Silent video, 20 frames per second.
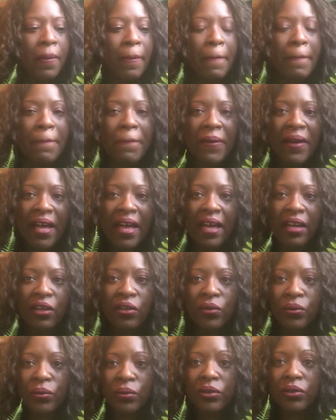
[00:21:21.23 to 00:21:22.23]
But
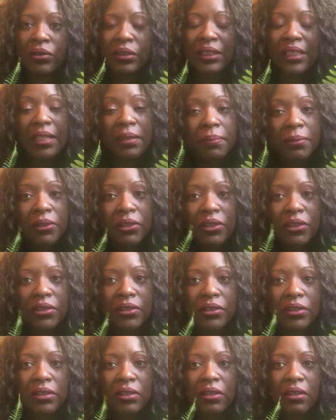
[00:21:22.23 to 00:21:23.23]
cooler
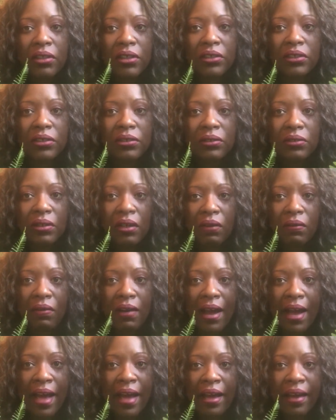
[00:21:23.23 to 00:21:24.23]
temperatures start to
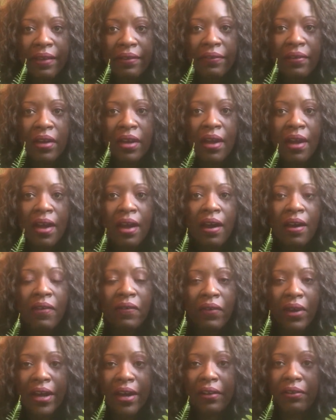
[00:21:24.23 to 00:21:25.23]
arrive
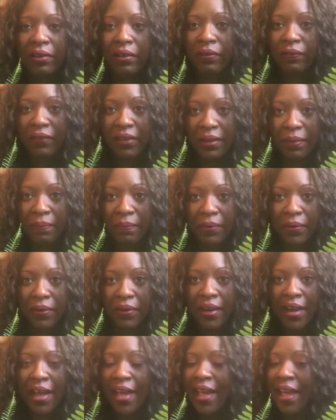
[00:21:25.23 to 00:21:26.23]
around
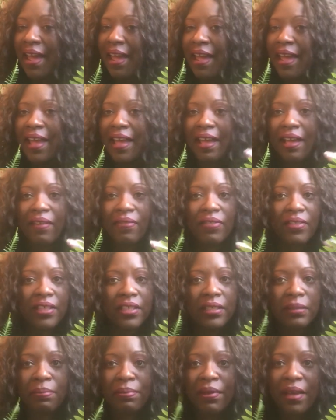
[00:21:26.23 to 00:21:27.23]
November, and
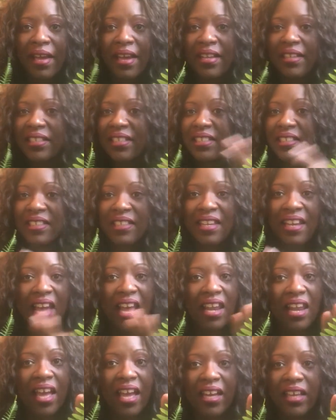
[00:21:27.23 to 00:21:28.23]
this plant does
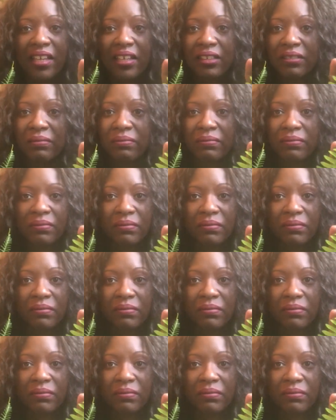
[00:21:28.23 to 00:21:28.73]
not like it.